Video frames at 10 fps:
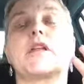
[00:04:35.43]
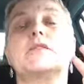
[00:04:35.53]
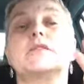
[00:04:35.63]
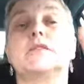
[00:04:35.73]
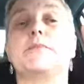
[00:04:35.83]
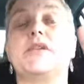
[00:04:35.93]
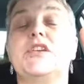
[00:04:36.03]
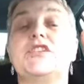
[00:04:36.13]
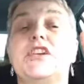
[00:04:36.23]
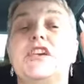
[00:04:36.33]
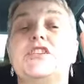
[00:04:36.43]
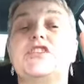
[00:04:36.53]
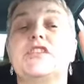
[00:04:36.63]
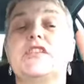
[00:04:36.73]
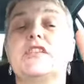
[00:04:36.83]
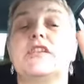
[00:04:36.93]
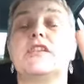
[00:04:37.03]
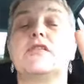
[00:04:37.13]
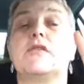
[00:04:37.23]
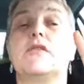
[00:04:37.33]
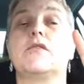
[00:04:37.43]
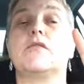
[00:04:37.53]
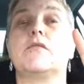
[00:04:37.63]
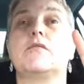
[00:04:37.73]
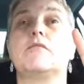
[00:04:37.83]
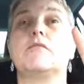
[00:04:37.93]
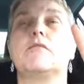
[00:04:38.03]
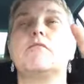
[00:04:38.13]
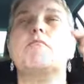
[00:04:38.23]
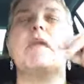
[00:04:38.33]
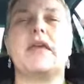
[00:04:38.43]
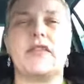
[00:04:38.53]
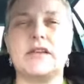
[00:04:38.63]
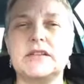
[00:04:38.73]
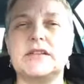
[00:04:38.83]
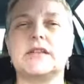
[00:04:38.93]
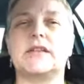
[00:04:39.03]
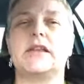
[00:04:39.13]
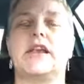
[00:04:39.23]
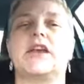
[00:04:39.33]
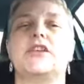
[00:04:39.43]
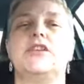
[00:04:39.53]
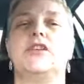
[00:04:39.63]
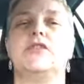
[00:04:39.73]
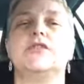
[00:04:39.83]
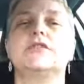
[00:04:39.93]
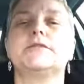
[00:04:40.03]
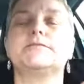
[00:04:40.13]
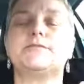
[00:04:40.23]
depreciation methods that you can use.